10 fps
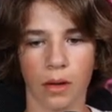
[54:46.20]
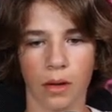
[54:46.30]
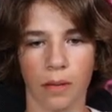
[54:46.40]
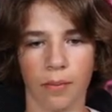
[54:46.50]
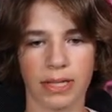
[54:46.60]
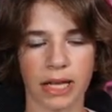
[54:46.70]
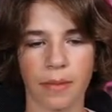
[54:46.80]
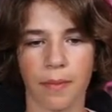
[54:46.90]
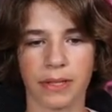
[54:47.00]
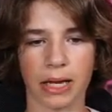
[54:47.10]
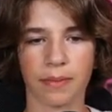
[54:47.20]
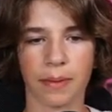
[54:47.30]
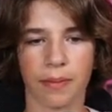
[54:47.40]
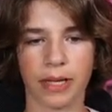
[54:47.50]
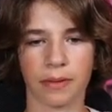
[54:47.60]
Protect me, protect me,
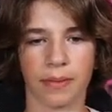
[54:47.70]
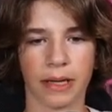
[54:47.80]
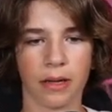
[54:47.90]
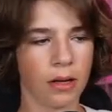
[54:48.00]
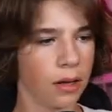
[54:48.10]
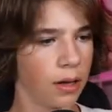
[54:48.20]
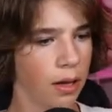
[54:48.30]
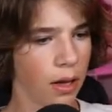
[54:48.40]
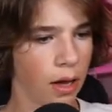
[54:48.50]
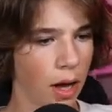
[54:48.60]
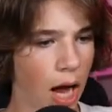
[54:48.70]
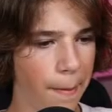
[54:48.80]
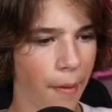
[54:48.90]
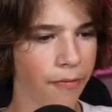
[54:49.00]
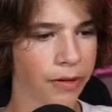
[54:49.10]
protect me. All right,
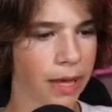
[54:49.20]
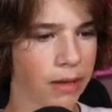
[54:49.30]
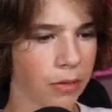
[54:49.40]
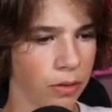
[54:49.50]
perfect, thank you.